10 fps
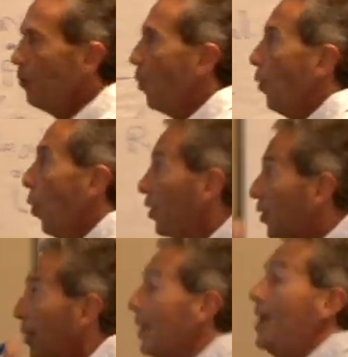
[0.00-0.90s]
What we're
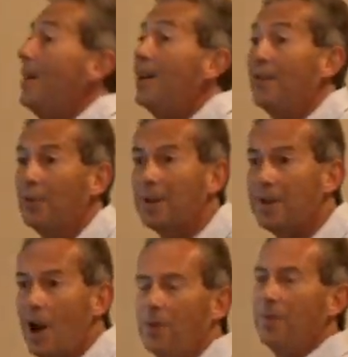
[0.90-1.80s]
also going to have, and we
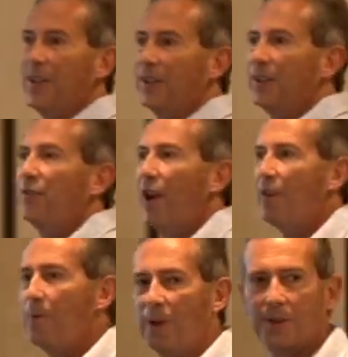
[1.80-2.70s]
know this, is
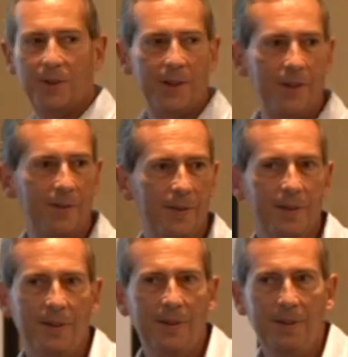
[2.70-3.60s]
variability.
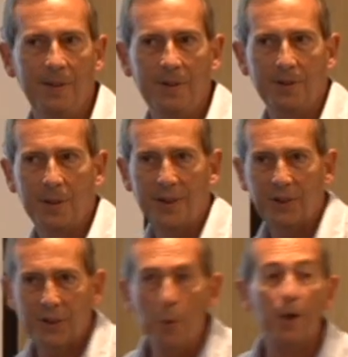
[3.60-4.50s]
So
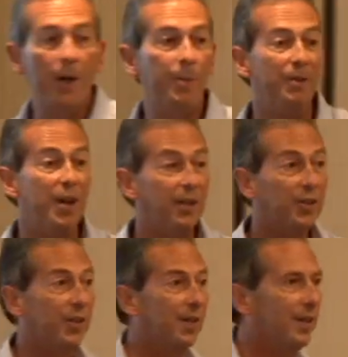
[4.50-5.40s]
there's still going to be
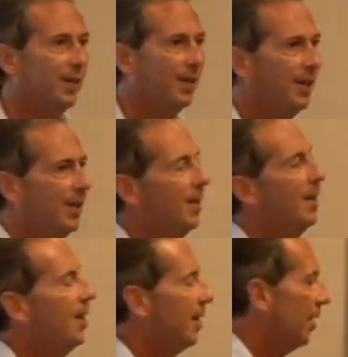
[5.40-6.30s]
risk.
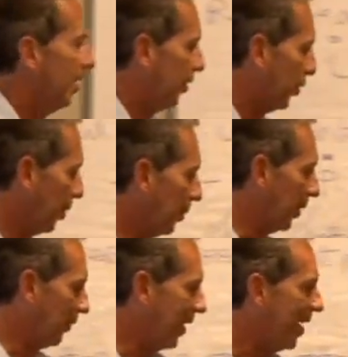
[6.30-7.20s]
In
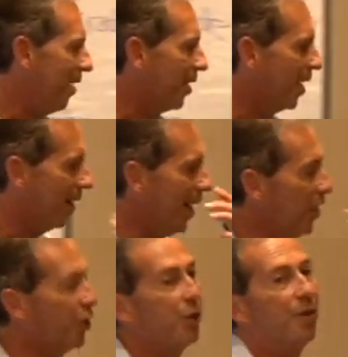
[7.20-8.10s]
terms of the
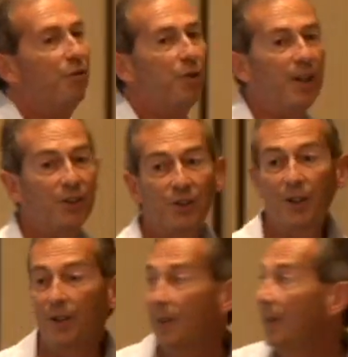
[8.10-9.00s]
calculation of
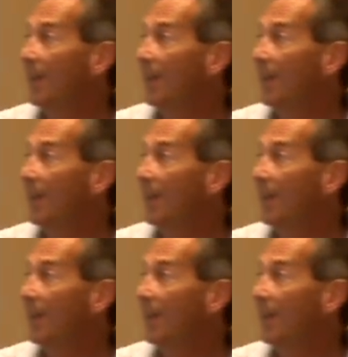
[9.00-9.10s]
risk,